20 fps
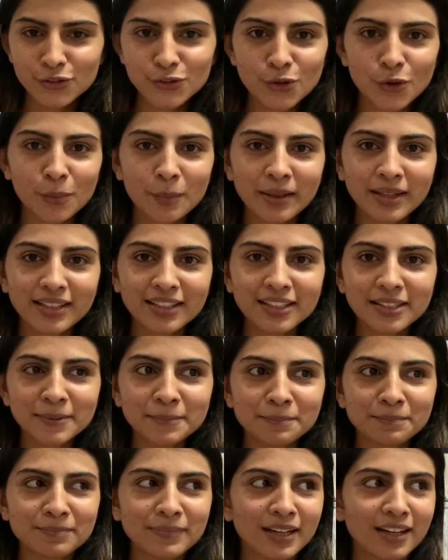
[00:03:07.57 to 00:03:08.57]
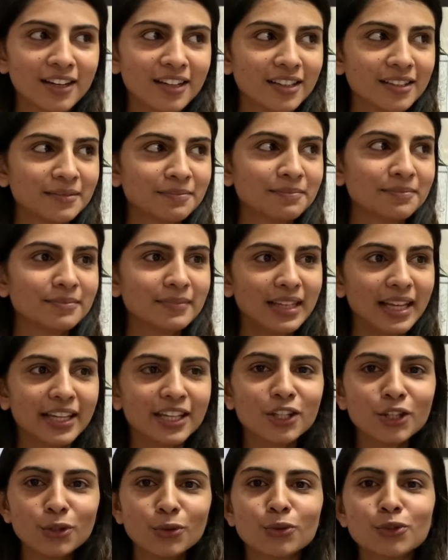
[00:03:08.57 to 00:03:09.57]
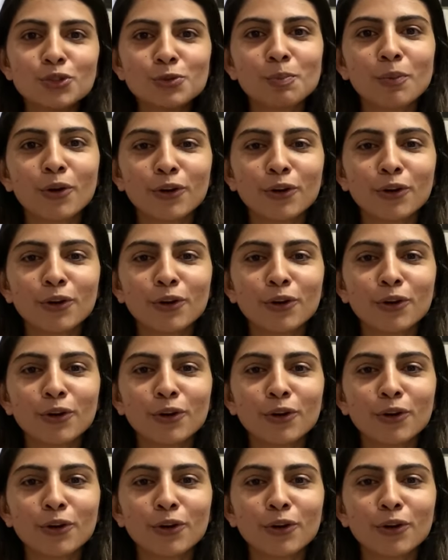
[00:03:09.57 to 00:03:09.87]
so many um, like huge